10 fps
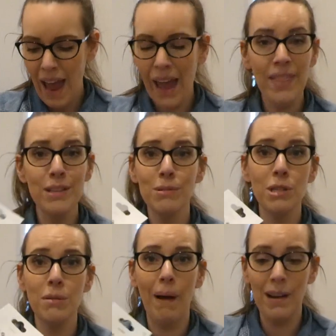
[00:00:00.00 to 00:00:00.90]
And these were
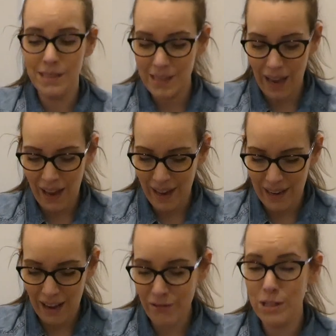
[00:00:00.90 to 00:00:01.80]
$2,
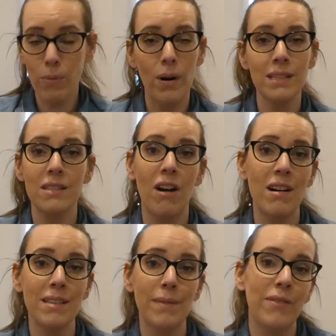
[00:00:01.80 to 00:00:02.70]
and if this works, it's
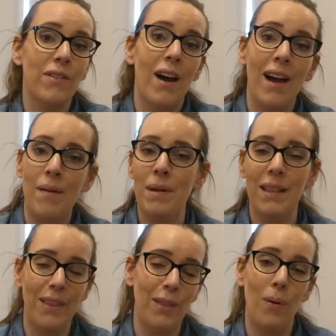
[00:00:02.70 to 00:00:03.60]
awesome. If not, I
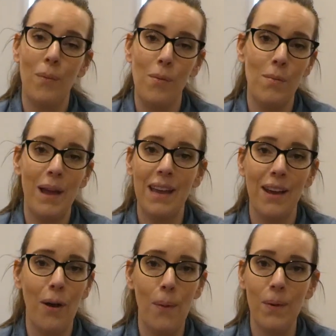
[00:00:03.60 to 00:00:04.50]
mean, we'll make
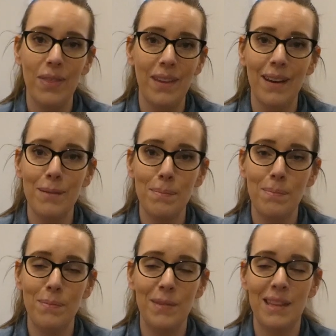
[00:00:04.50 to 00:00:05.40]
it go with the
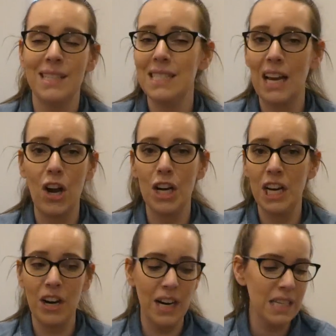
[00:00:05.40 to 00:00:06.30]
stick-on
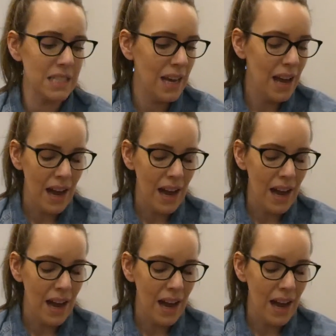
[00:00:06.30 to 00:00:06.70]
earrings.